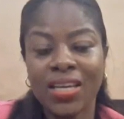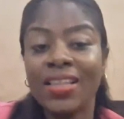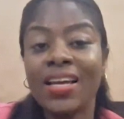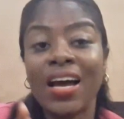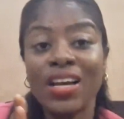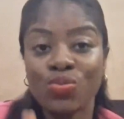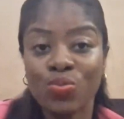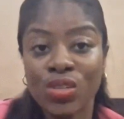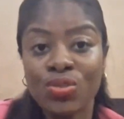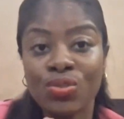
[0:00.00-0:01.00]
It has
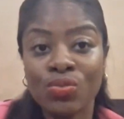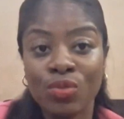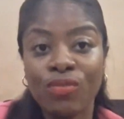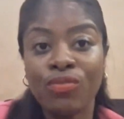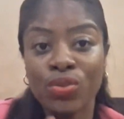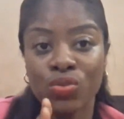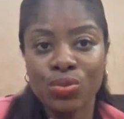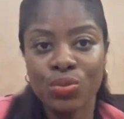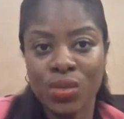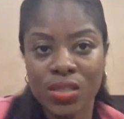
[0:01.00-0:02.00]

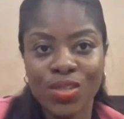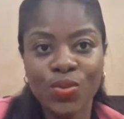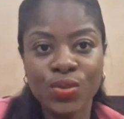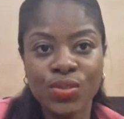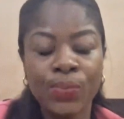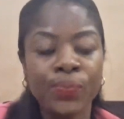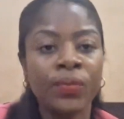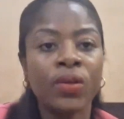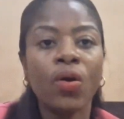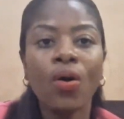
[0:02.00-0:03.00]
refused to reduce.
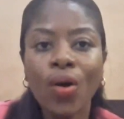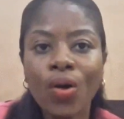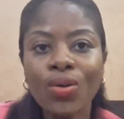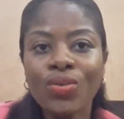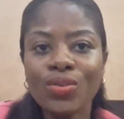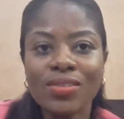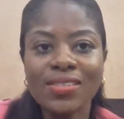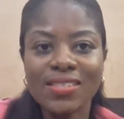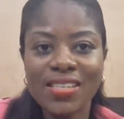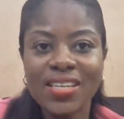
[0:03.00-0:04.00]
All you
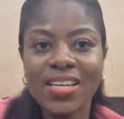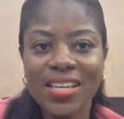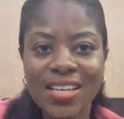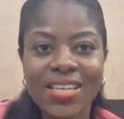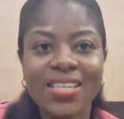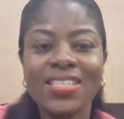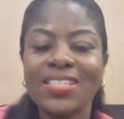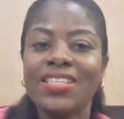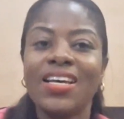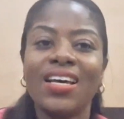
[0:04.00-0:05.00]
see
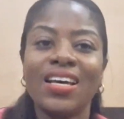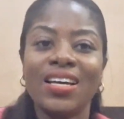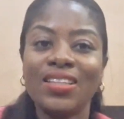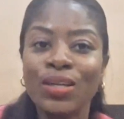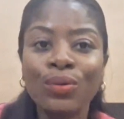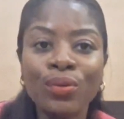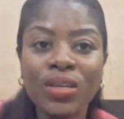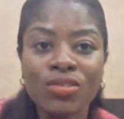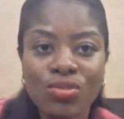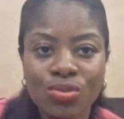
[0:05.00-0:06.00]
is the
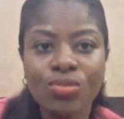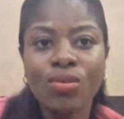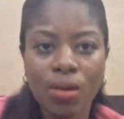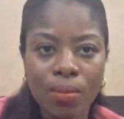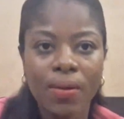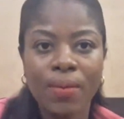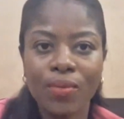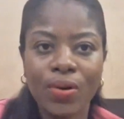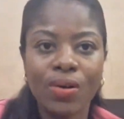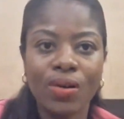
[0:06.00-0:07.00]
grade 2
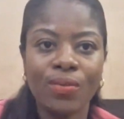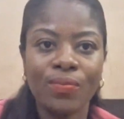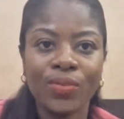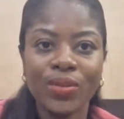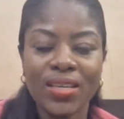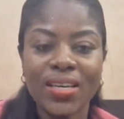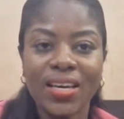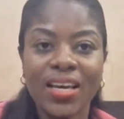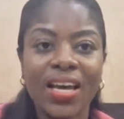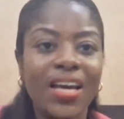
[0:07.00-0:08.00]
palm oil.
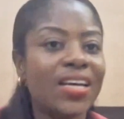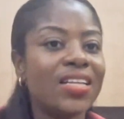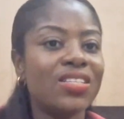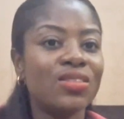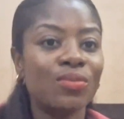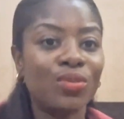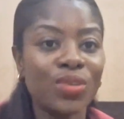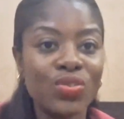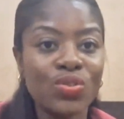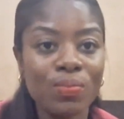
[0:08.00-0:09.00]
Okay, it is
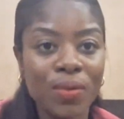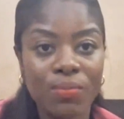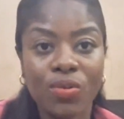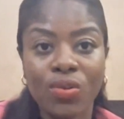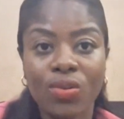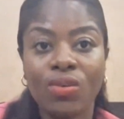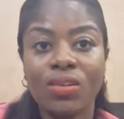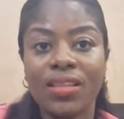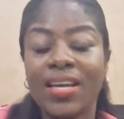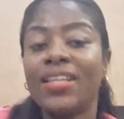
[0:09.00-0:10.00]
grade 2 palm
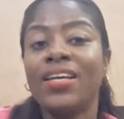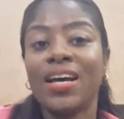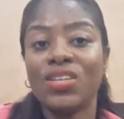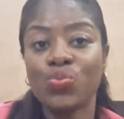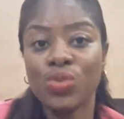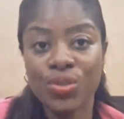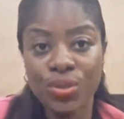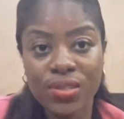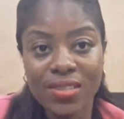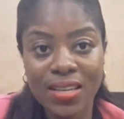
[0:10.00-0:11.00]
oil that has
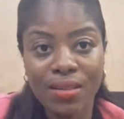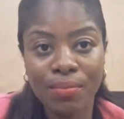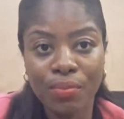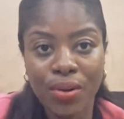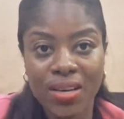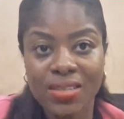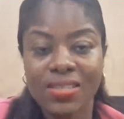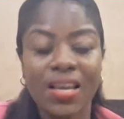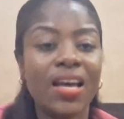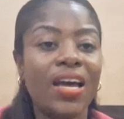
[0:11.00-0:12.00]
reduced in
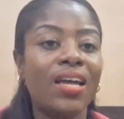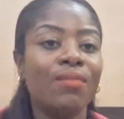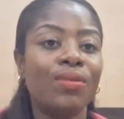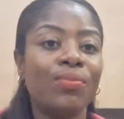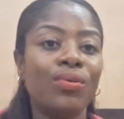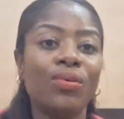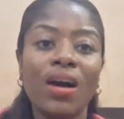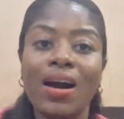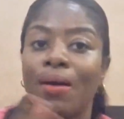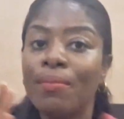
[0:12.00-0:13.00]
price and people
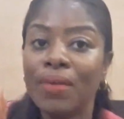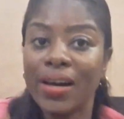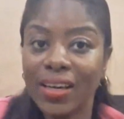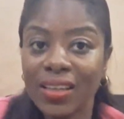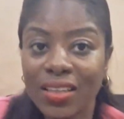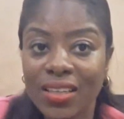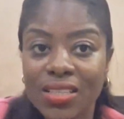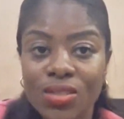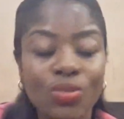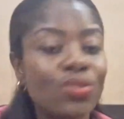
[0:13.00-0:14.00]
are buying
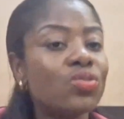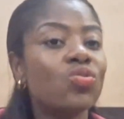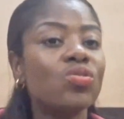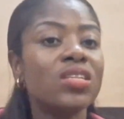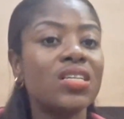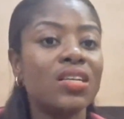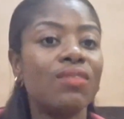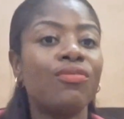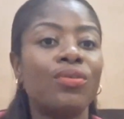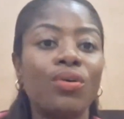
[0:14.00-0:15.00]
it. Those who need
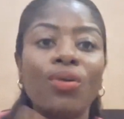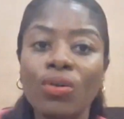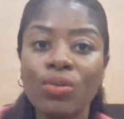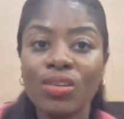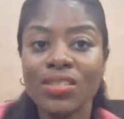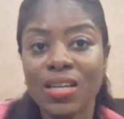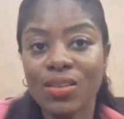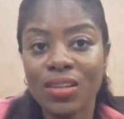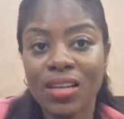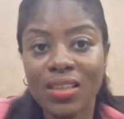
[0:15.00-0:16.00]
it for lots
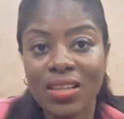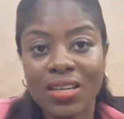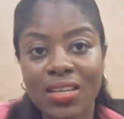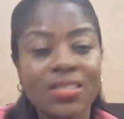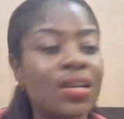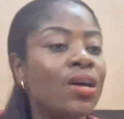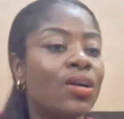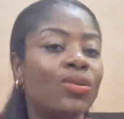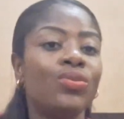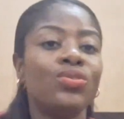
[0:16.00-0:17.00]
and other things,
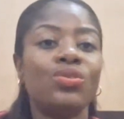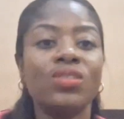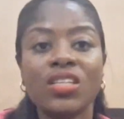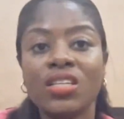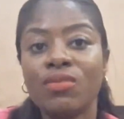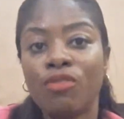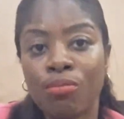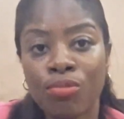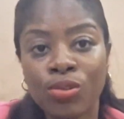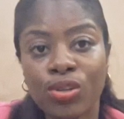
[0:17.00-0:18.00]
those who need it
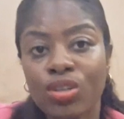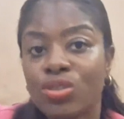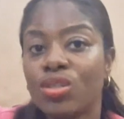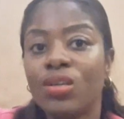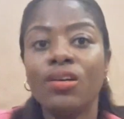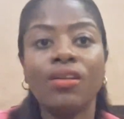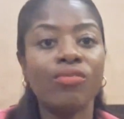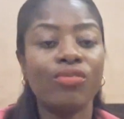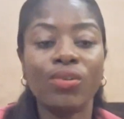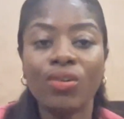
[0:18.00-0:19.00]
for
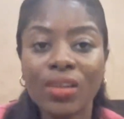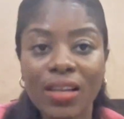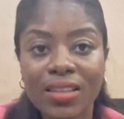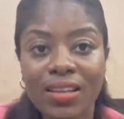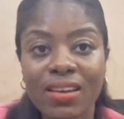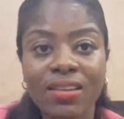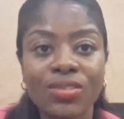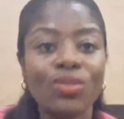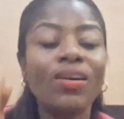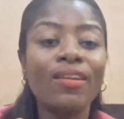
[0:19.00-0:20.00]
production, for other
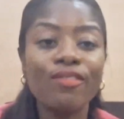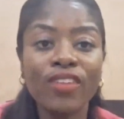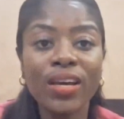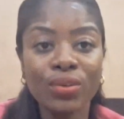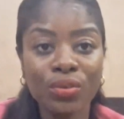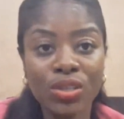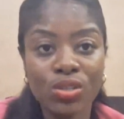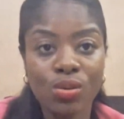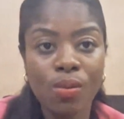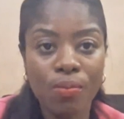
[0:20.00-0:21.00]
things, you can find
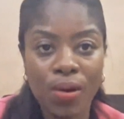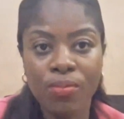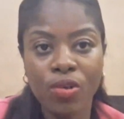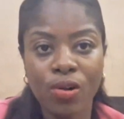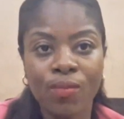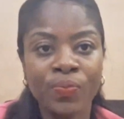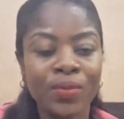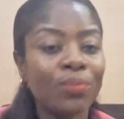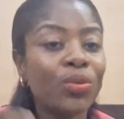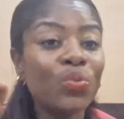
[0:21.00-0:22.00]
grade 2 palm oil.
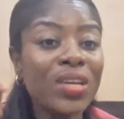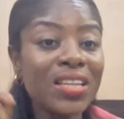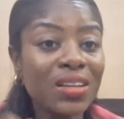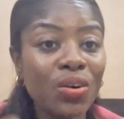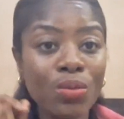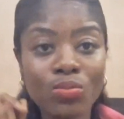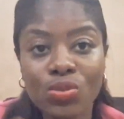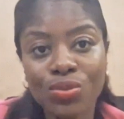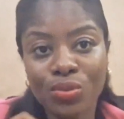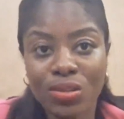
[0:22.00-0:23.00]
But when it
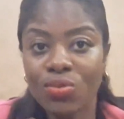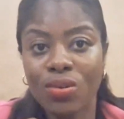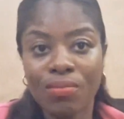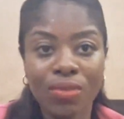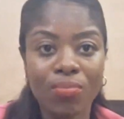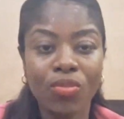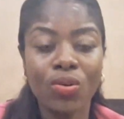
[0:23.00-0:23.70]
comes to grade 1 palm